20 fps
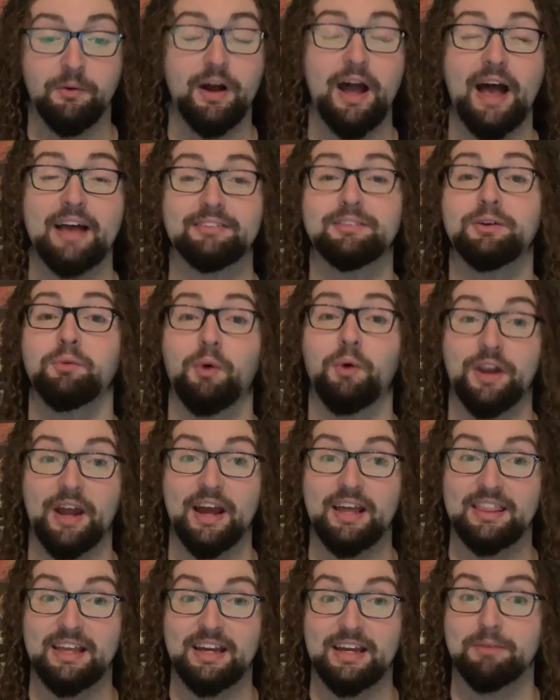as to what I
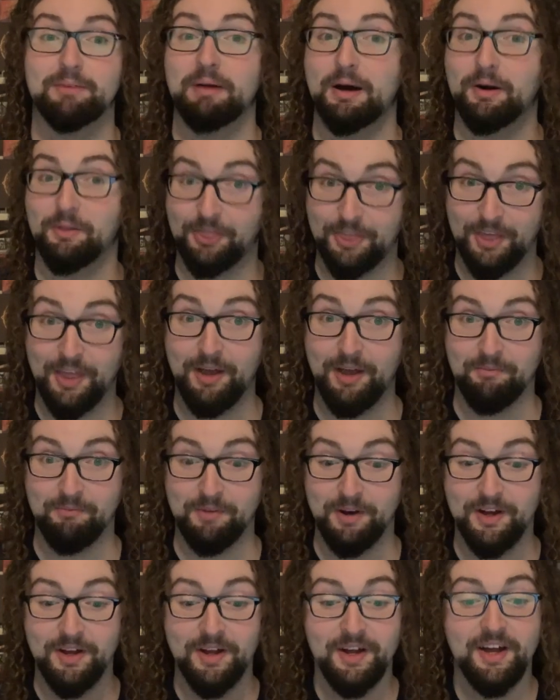think about
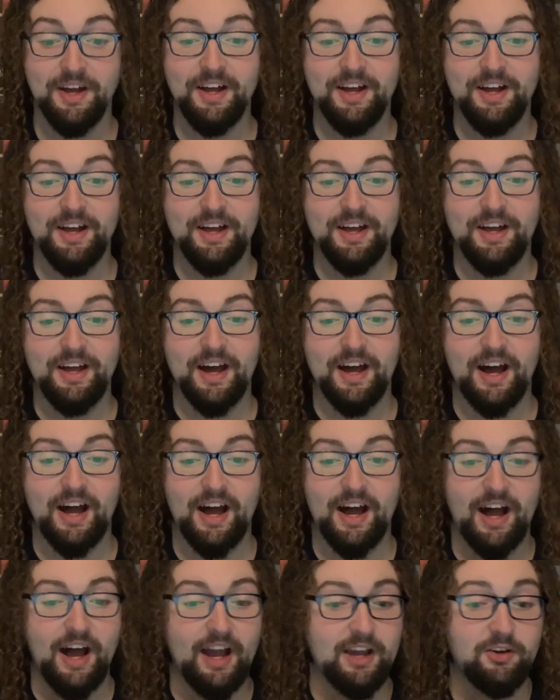them.
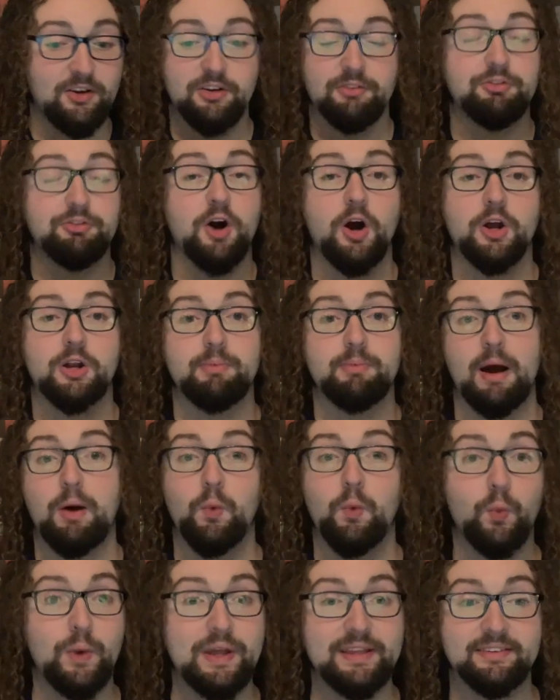I could have talked about
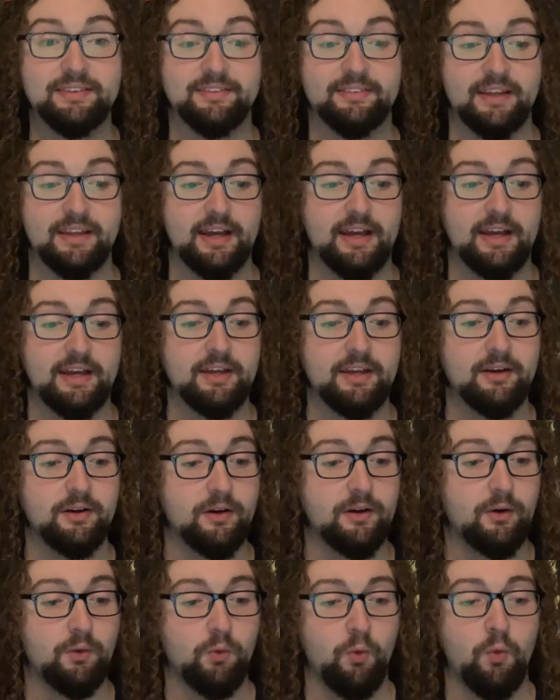Wednesday,
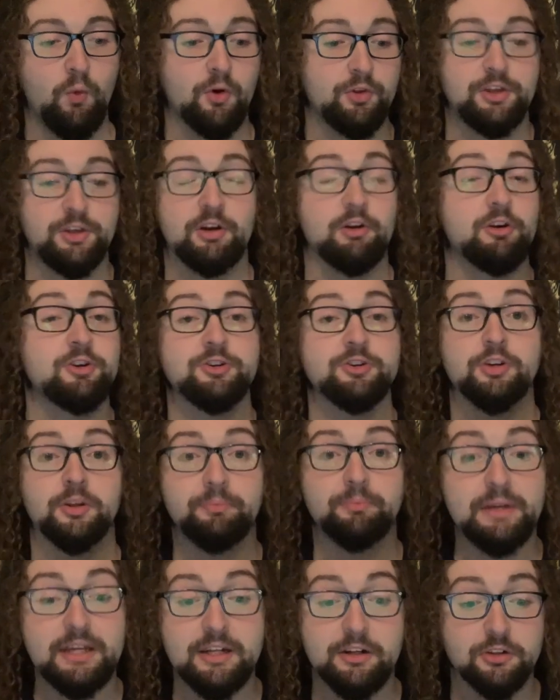or the original
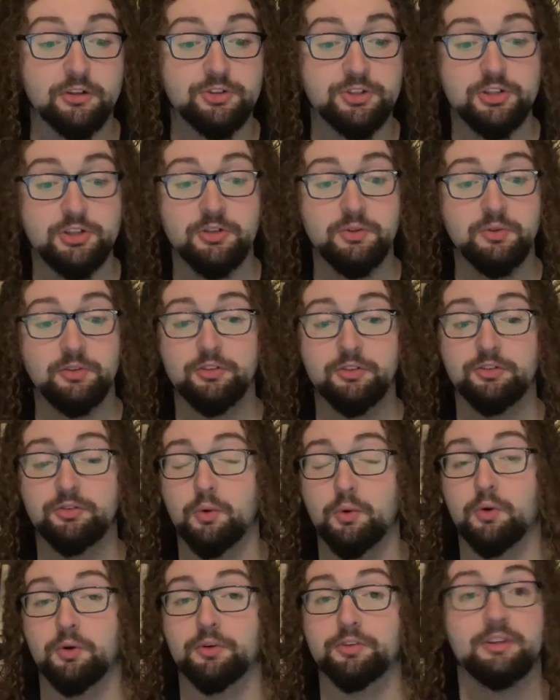Beetlejuice,
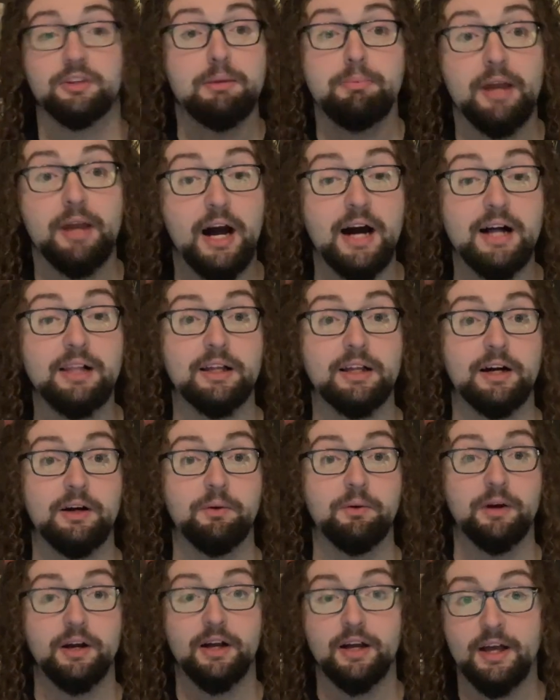or Sleepy Hollow.
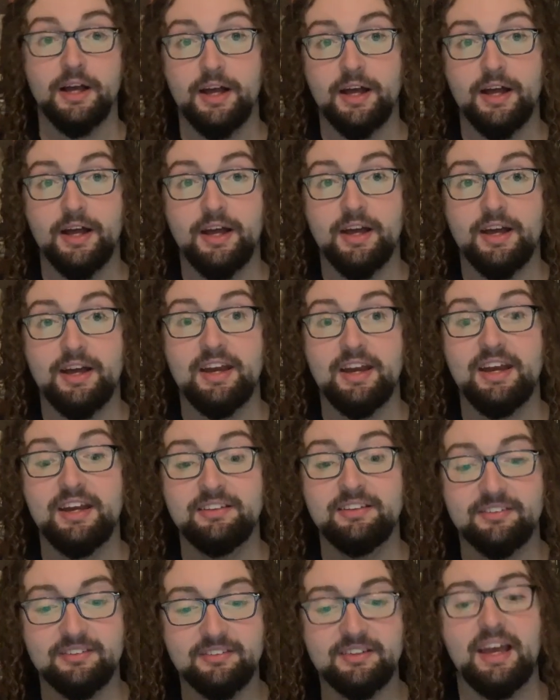
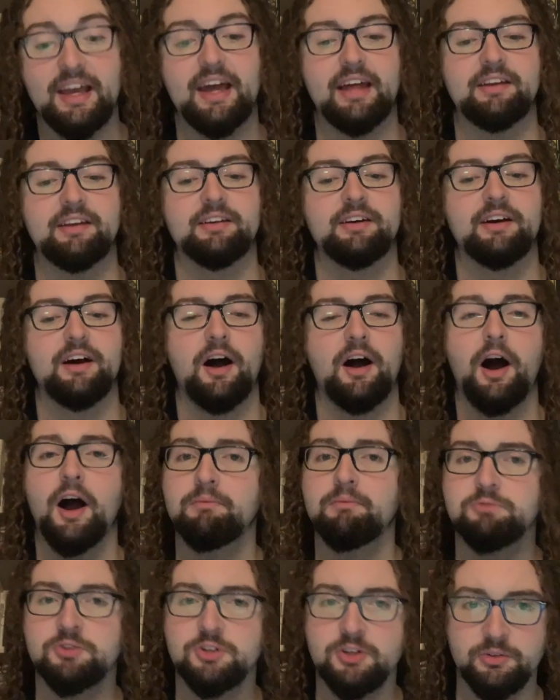Instead,
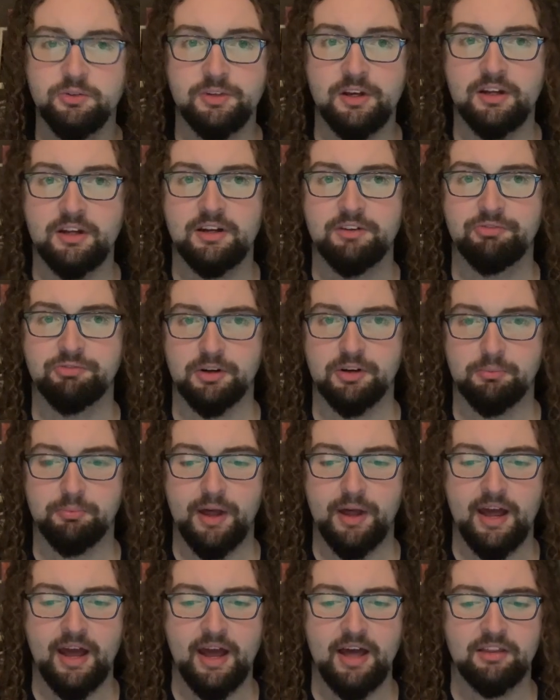I'm choosing a different
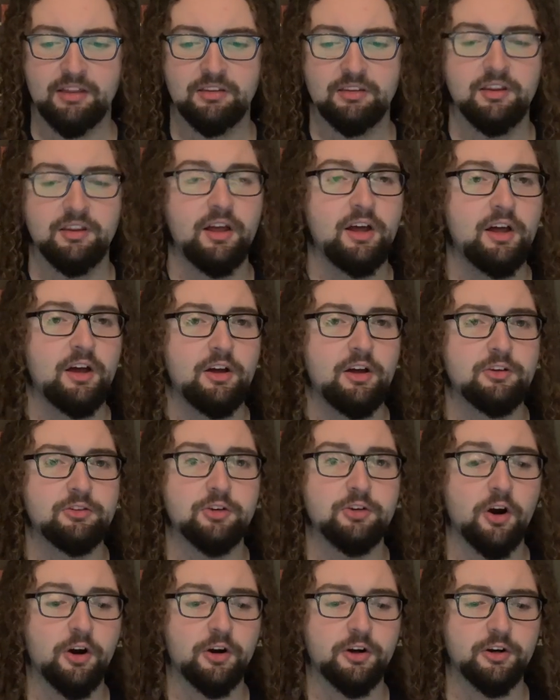path,
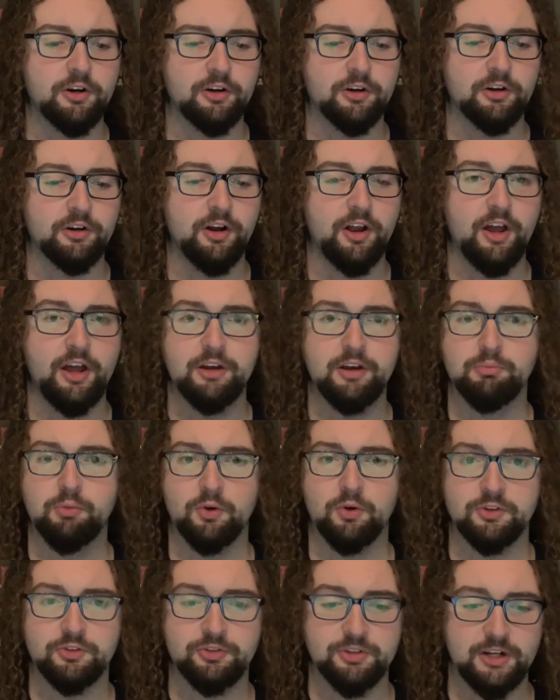darker and
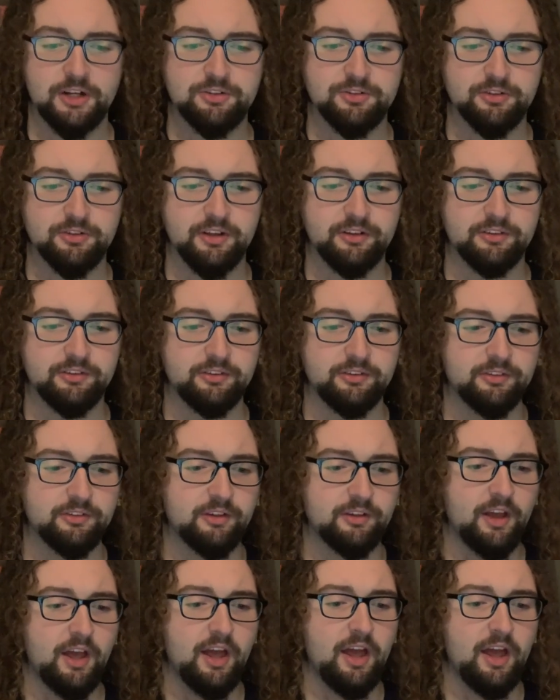more treacherous.